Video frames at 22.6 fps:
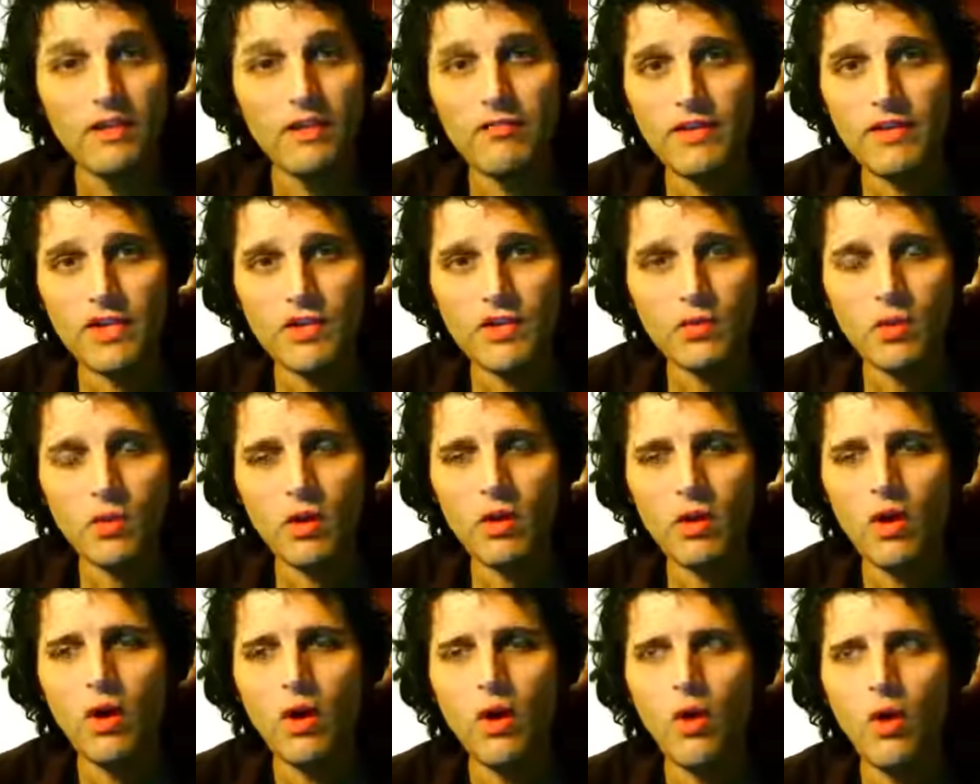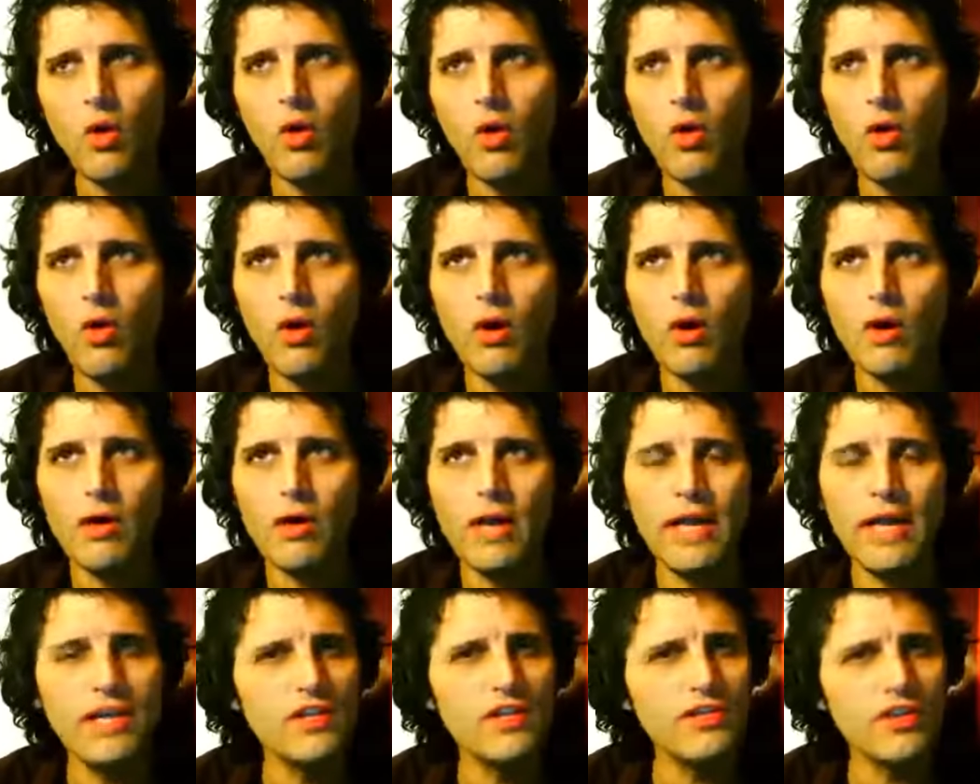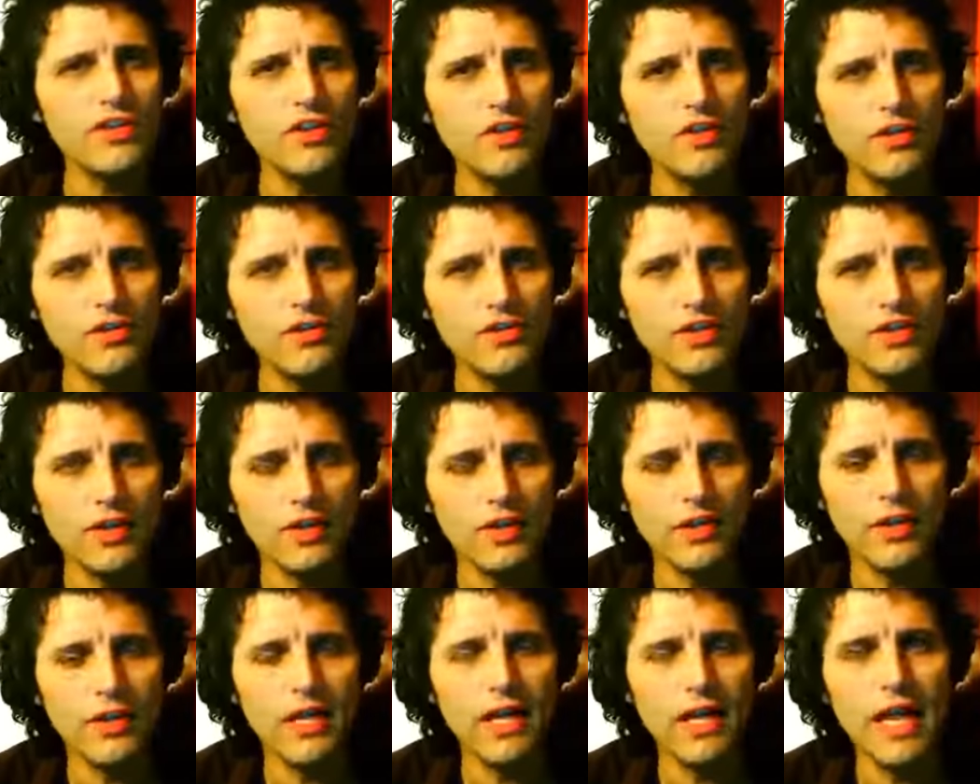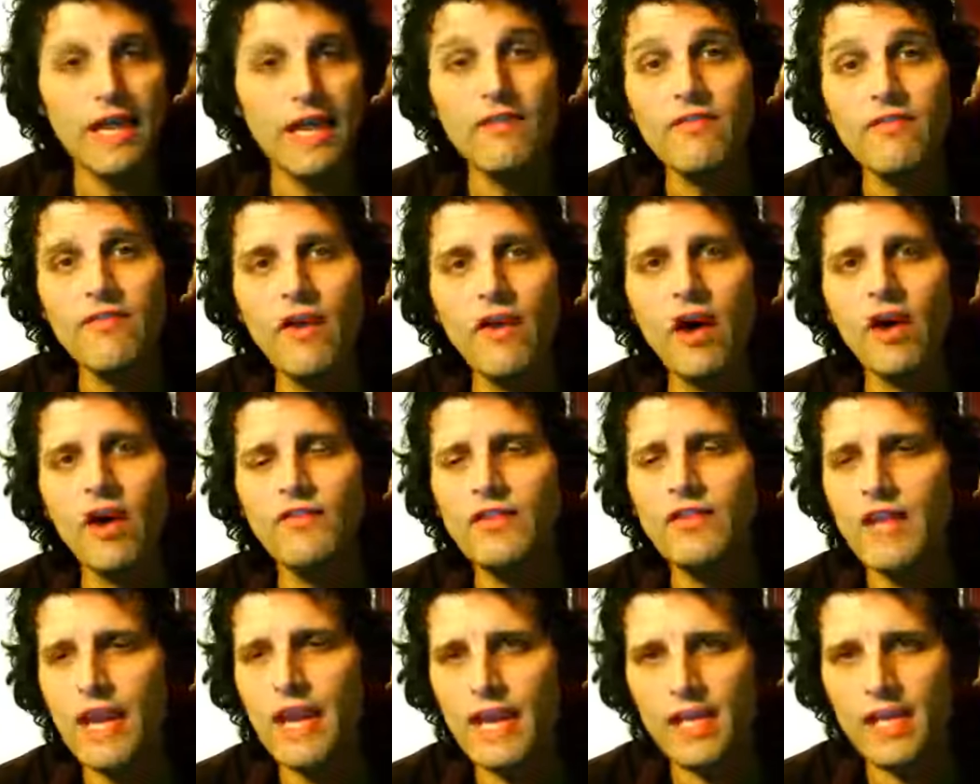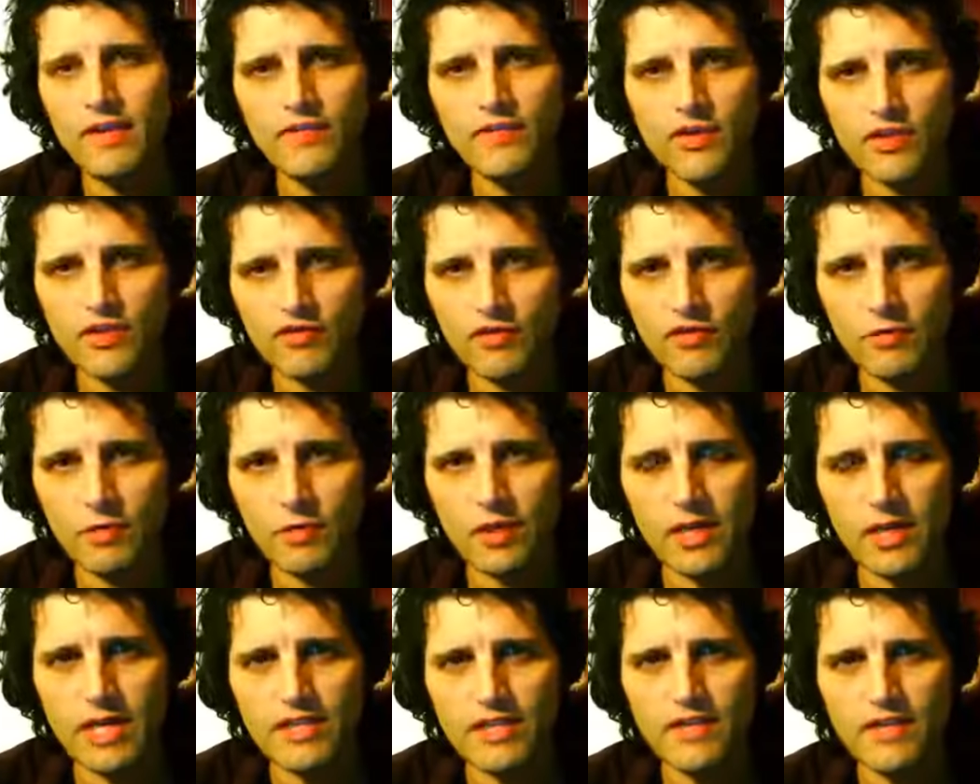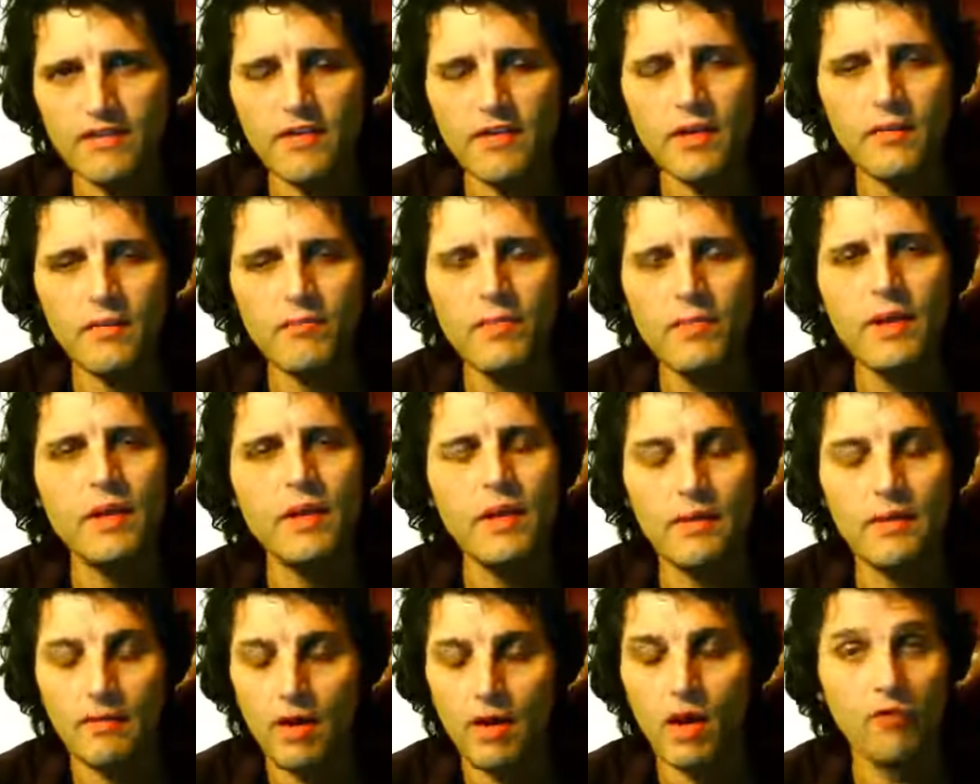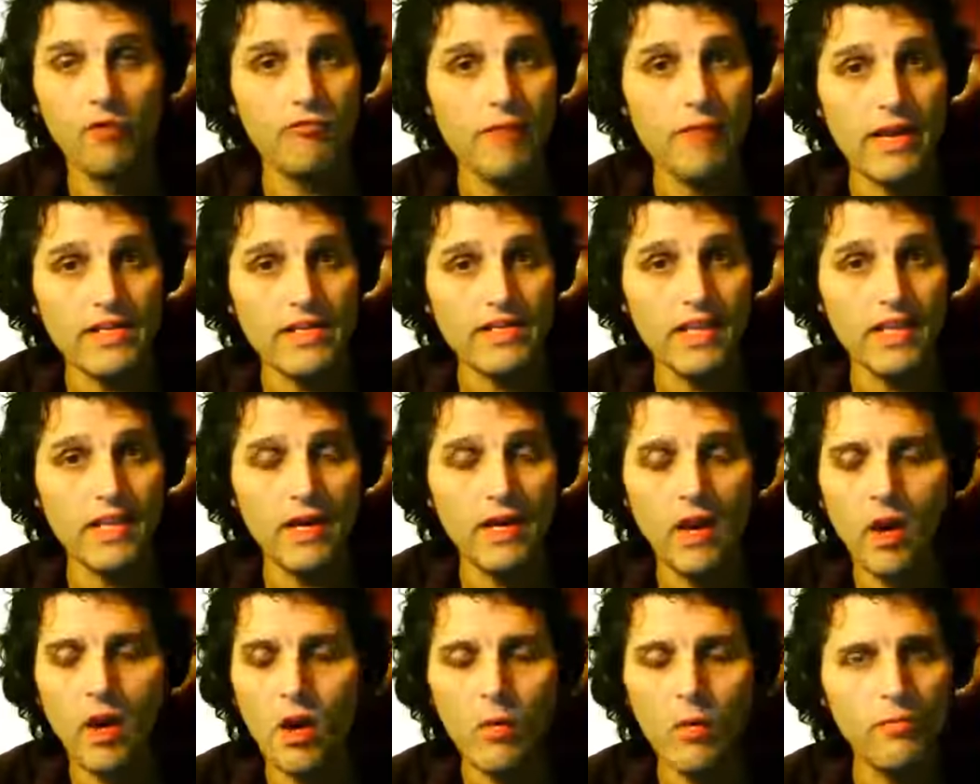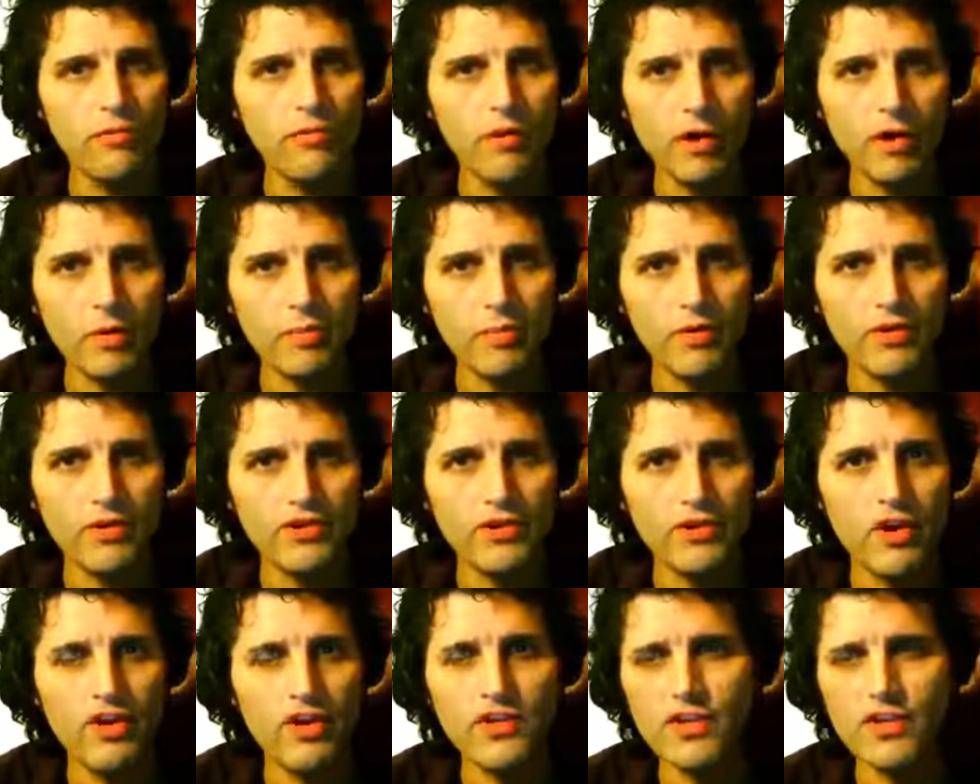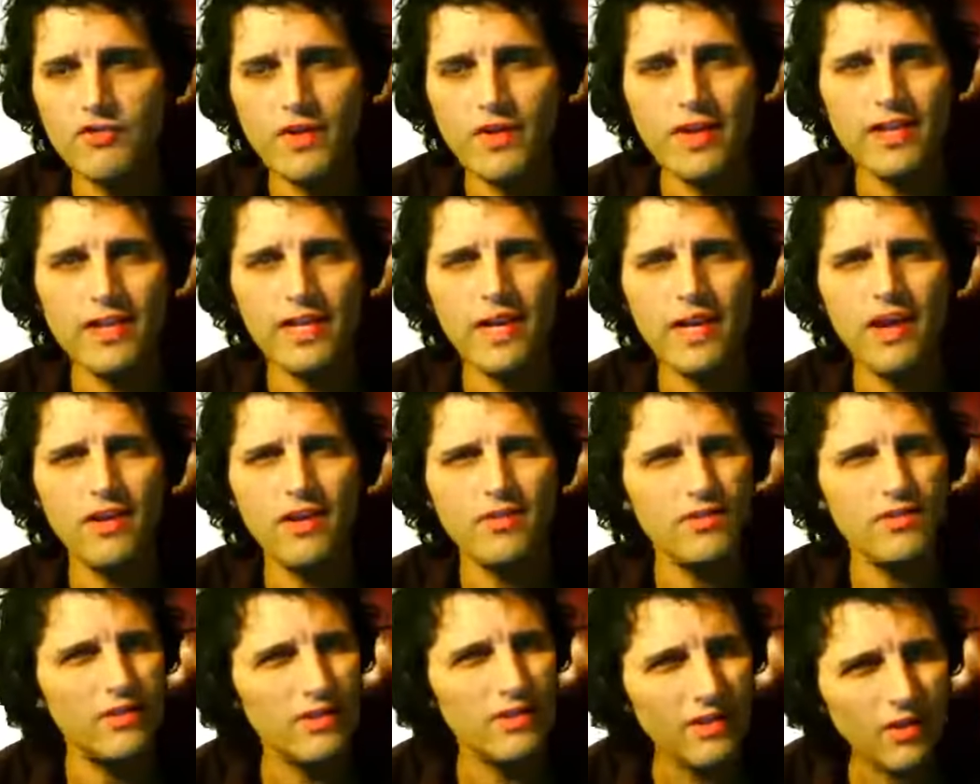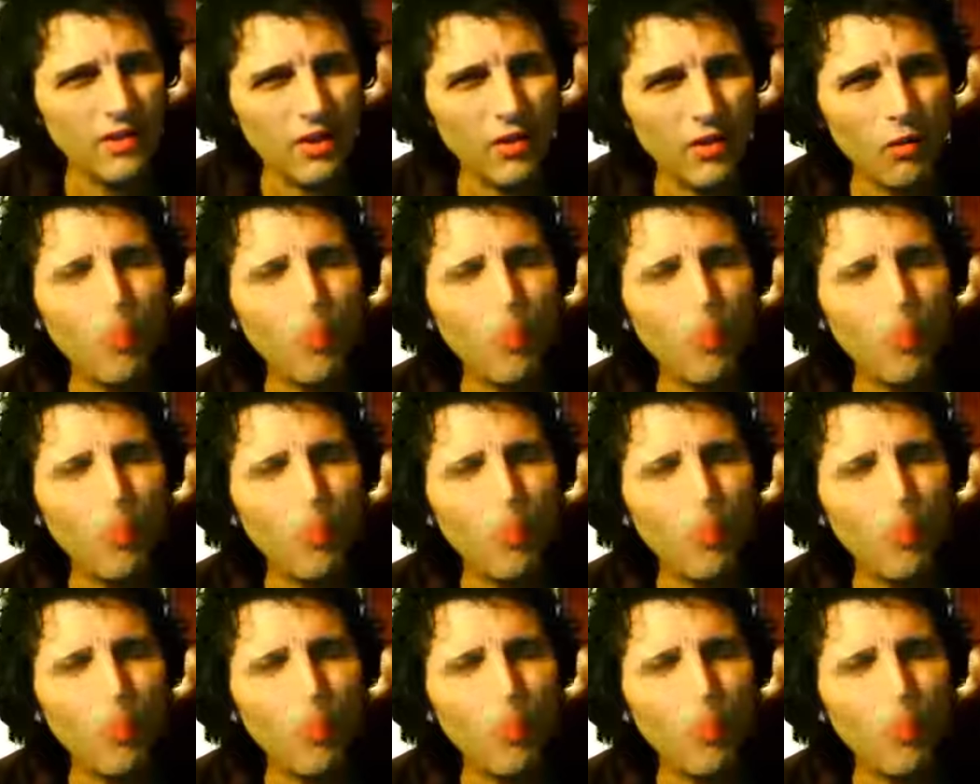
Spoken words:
individual or institution involved in any of this criminal activity been arrested, brought up on charges, or anything else?